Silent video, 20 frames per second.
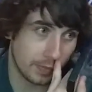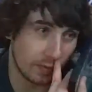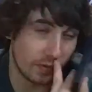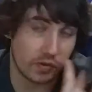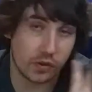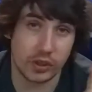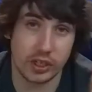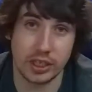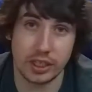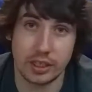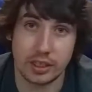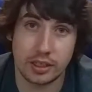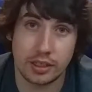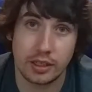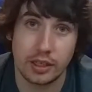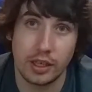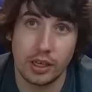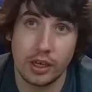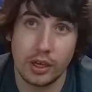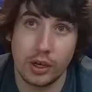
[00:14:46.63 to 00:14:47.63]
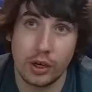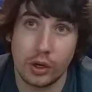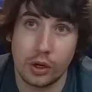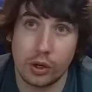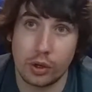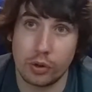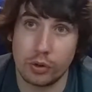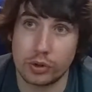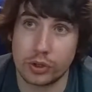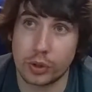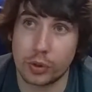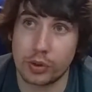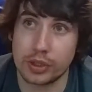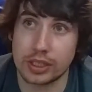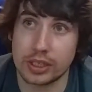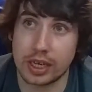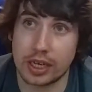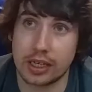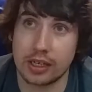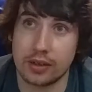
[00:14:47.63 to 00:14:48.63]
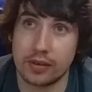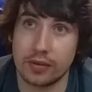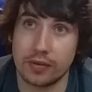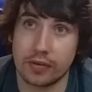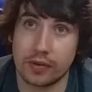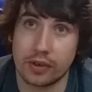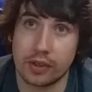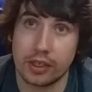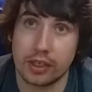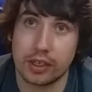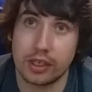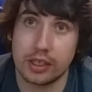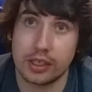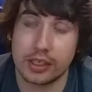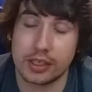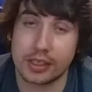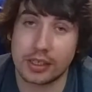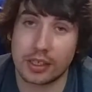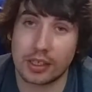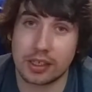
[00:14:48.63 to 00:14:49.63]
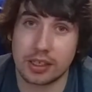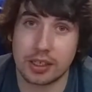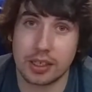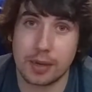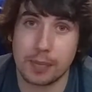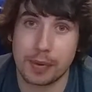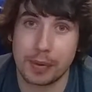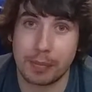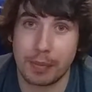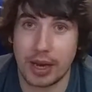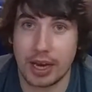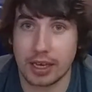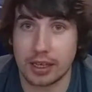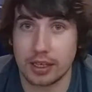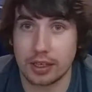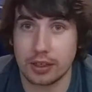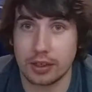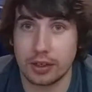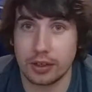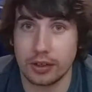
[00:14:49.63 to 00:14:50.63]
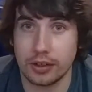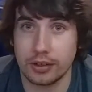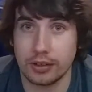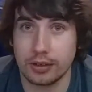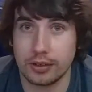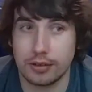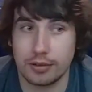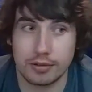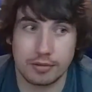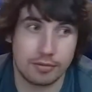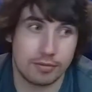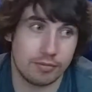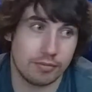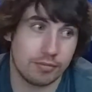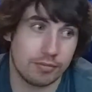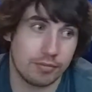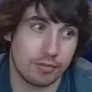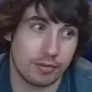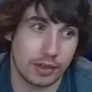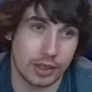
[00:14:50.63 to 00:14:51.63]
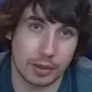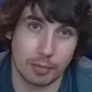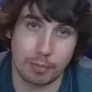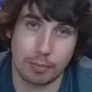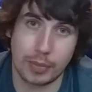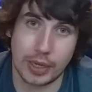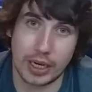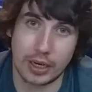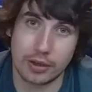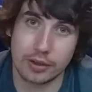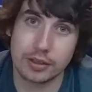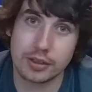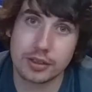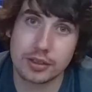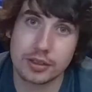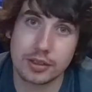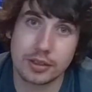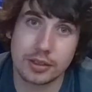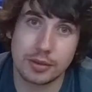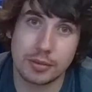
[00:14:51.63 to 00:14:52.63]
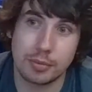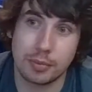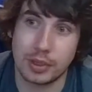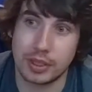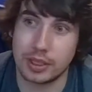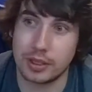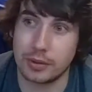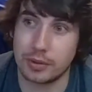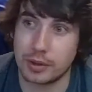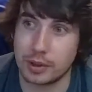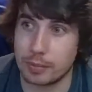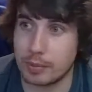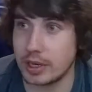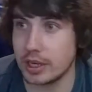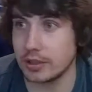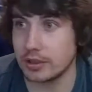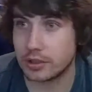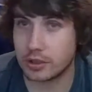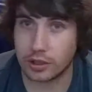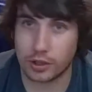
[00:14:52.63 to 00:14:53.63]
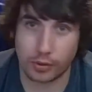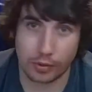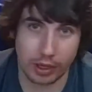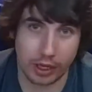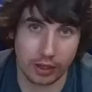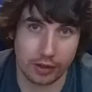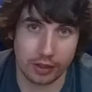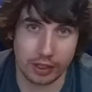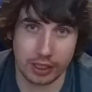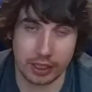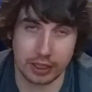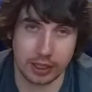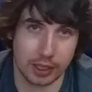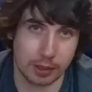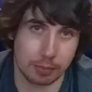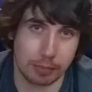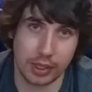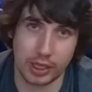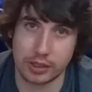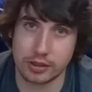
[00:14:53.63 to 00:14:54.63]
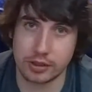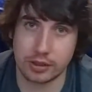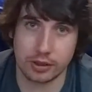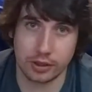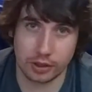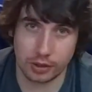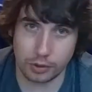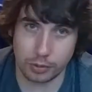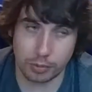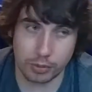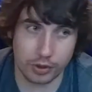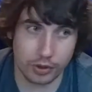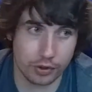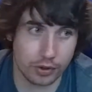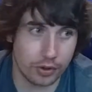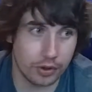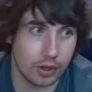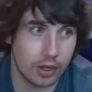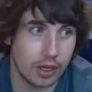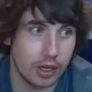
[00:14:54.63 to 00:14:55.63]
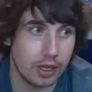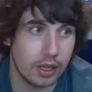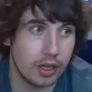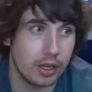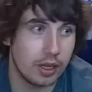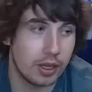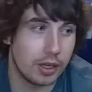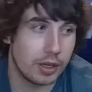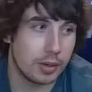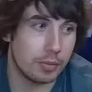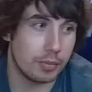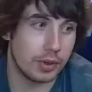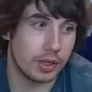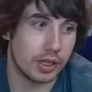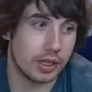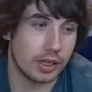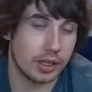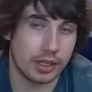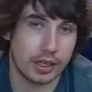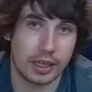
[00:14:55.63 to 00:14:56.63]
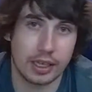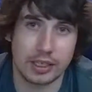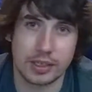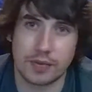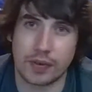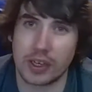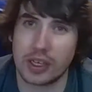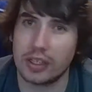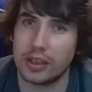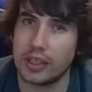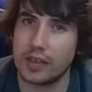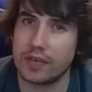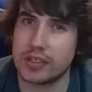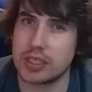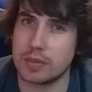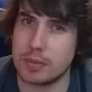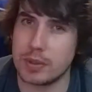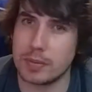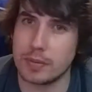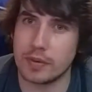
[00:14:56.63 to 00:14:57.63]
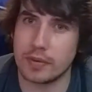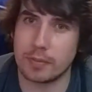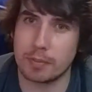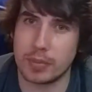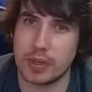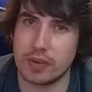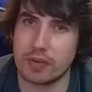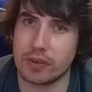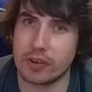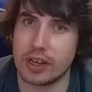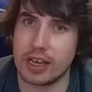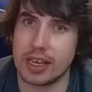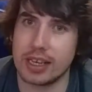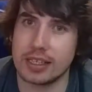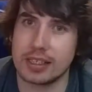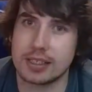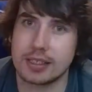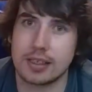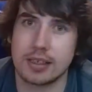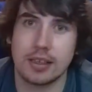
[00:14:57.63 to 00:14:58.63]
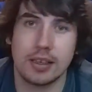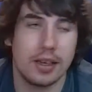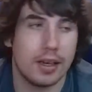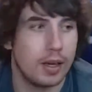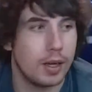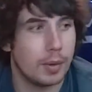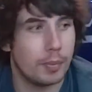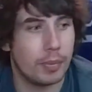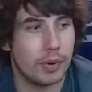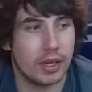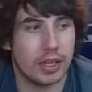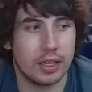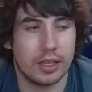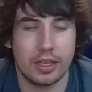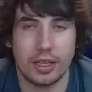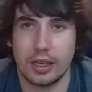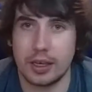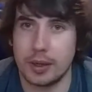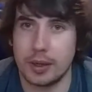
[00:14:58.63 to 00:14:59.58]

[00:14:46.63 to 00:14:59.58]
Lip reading: friend who's always kind of sucking up and macking on their parents, but then when their parents turn around, he like picks on the little brother. But yeah, it's very Leave It to Beaver-esque, but